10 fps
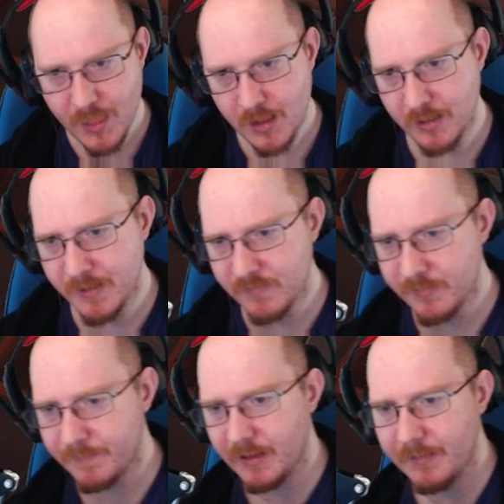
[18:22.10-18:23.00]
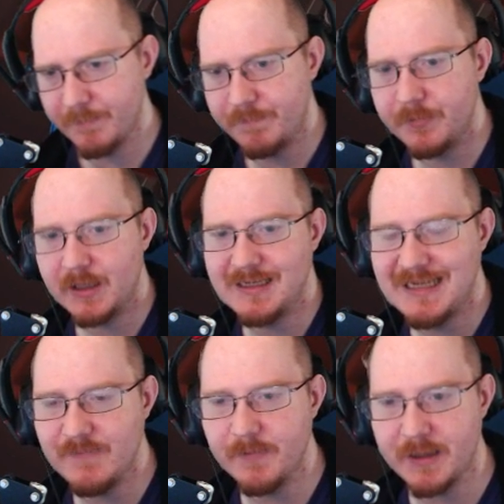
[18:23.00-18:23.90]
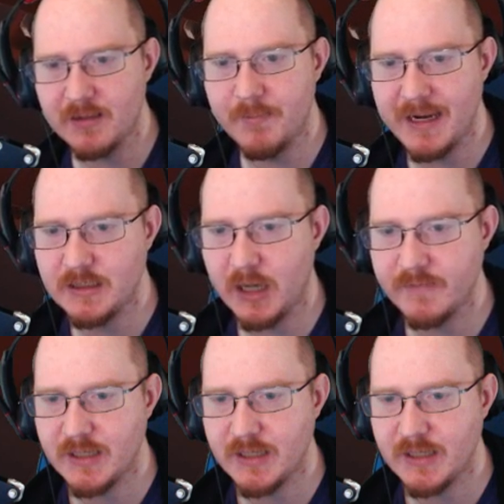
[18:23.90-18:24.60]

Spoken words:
Can D.Va be the main diver